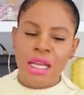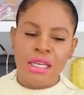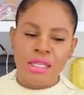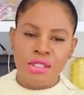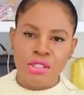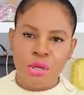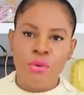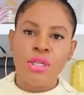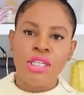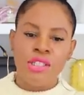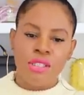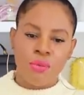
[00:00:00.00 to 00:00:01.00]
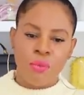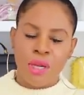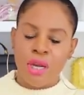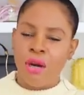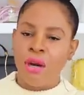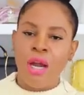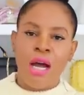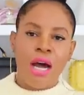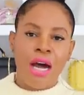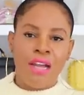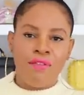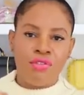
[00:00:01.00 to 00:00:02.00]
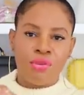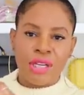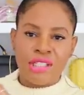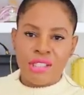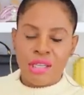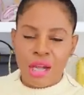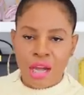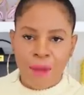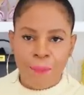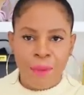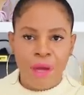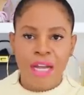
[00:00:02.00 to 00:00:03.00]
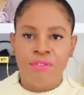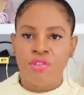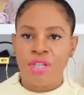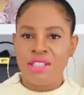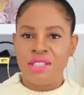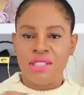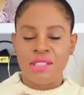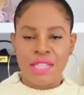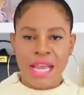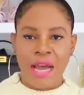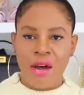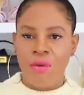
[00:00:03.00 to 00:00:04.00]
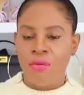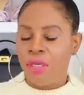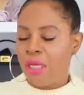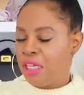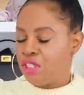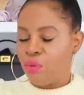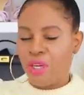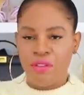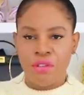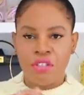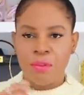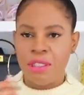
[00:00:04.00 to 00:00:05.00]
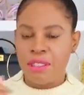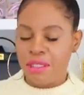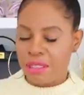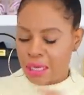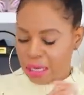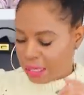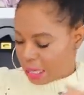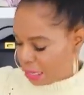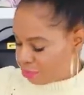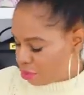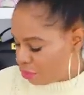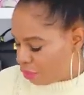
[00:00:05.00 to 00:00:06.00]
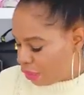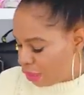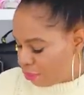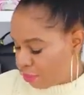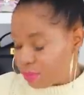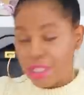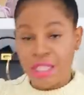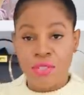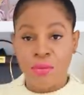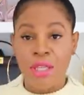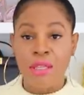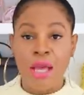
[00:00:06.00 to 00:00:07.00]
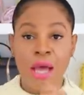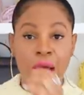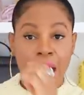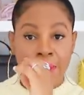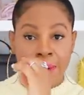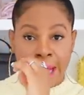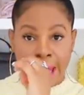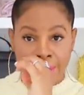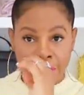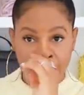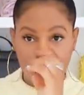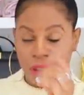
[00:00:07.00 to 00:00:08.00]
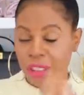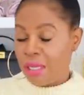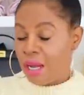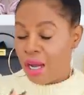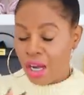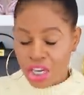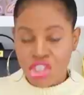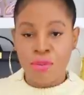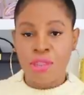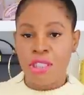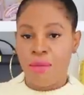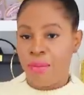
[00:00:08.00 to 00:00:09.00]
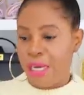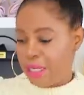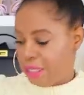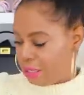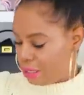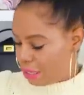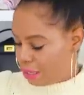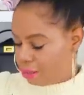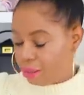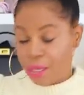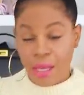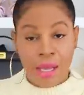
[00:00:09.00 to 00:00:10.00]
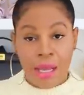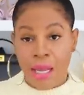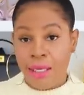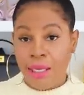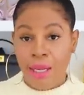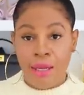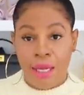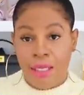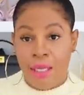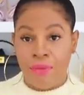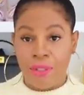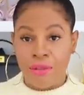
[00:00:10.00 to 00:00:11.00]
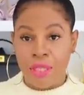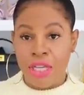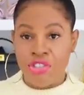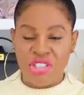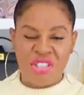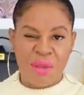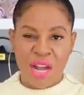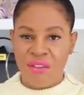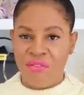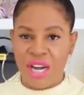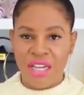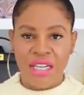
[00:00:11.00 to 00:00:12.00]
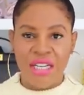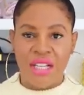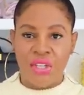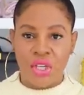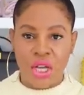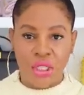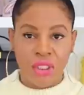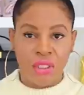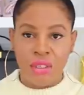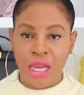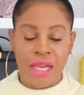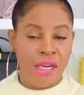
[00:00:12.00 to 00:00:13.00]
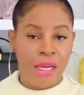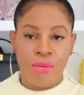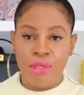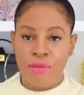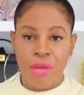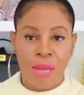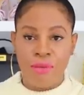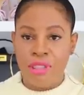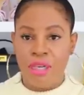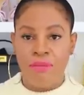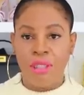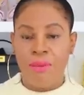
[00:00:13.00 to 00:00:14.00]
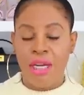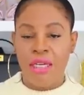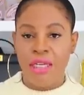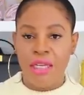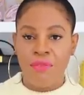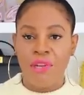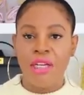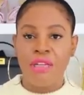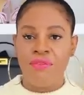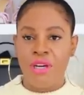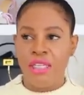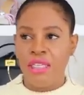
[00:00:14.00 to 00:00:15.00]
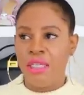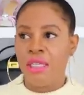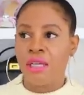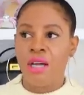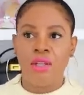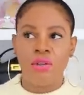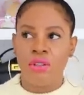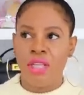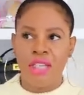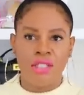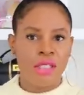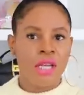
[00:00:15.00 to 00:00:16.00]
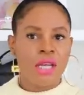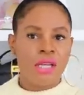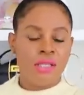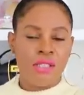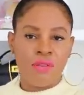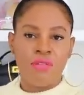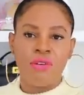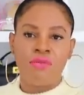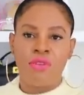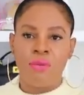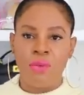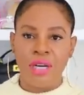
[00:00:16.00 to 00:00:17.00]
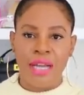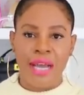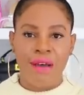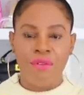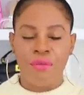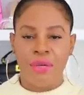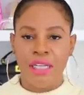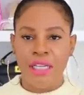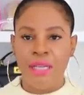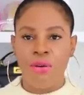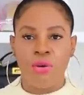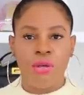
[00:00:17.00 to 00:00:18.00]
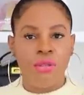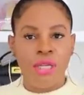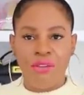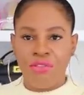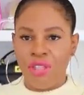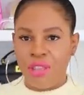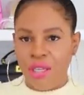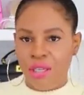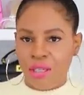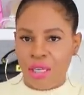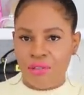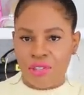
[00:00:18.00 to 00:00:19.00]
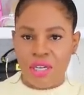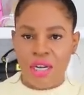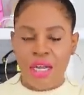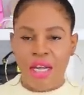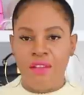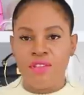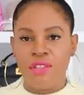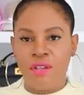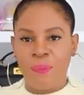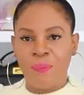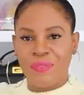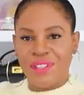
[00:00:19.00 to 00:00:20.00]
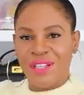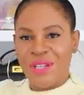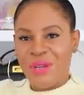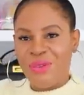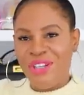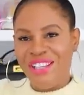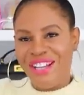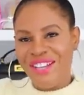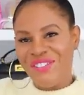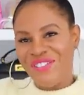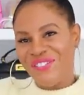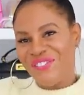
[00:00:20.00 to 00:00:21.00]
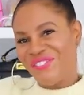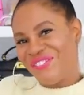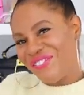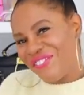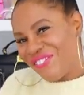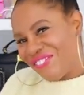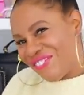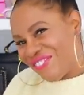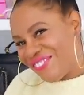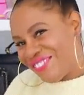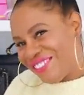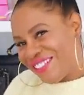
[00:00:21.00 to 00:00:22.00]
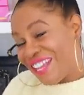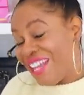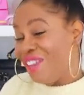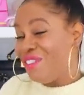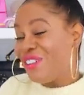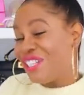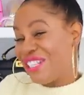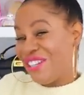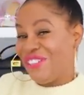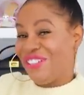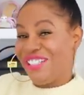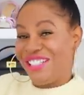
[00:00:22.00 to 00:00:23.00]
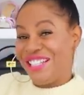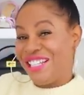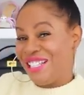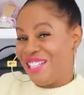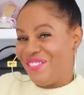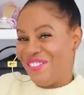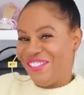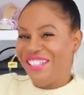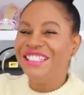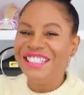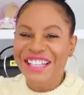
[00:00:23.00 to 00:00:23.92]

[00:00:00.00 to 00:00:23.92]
It is so easy to wear. I've dressed it up, I've dressed it down. It's one of those pieces that I absolutely am obsessed with. I would absolutely one hundred percent buy it again. And yeah, I love it. It's just a matter of finding another color, and I would I would definitely buy it again if I could find it in a color that's different from what I have already or everything else that I have. So we love. And it feels so good, it's nice and smooth.